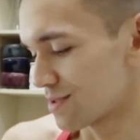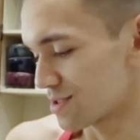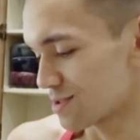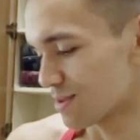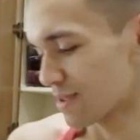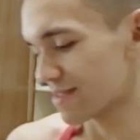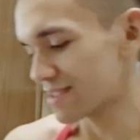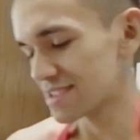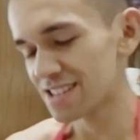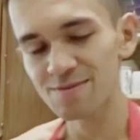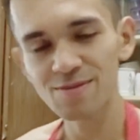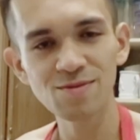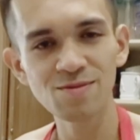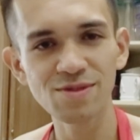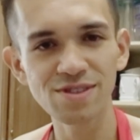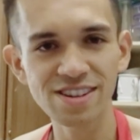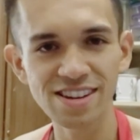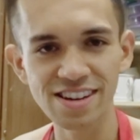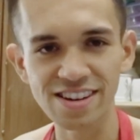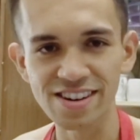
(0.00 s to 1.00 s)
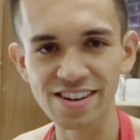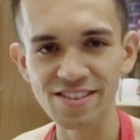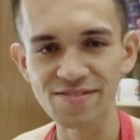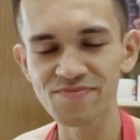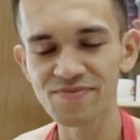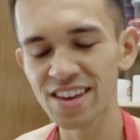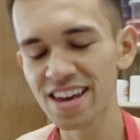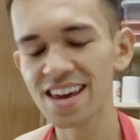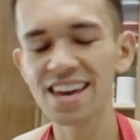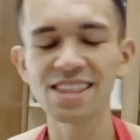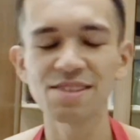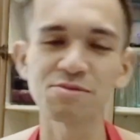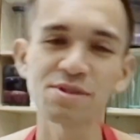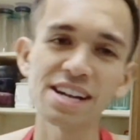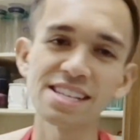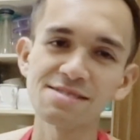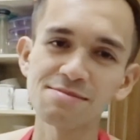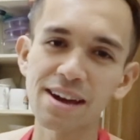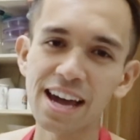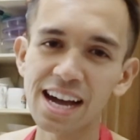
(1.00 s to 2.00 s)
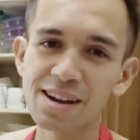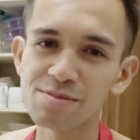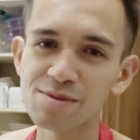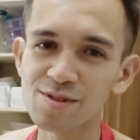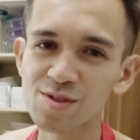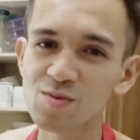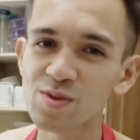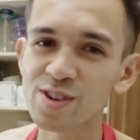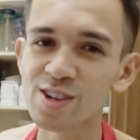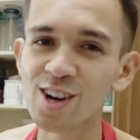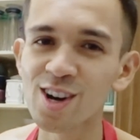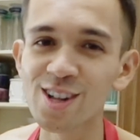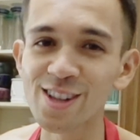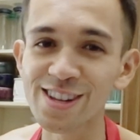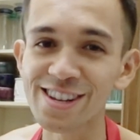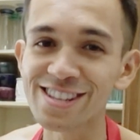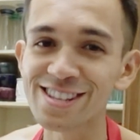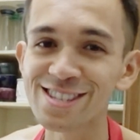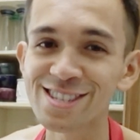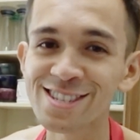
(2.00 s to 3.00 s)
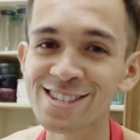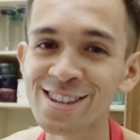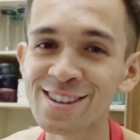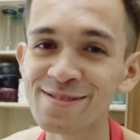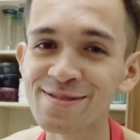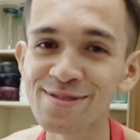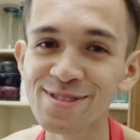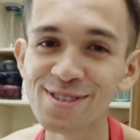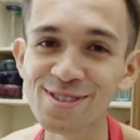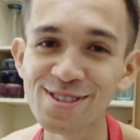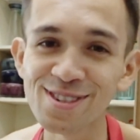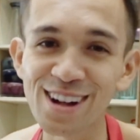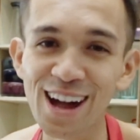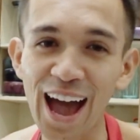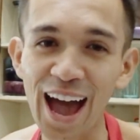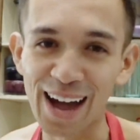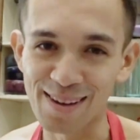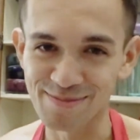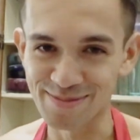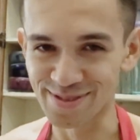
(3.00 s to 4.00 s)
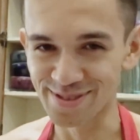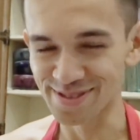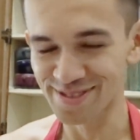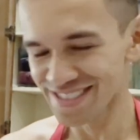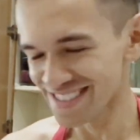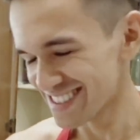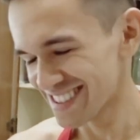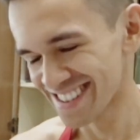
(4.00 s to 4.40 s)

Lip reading: So we have the cinnamon one here. We're gonna add some apples. We're gonna call it Sinful Apple.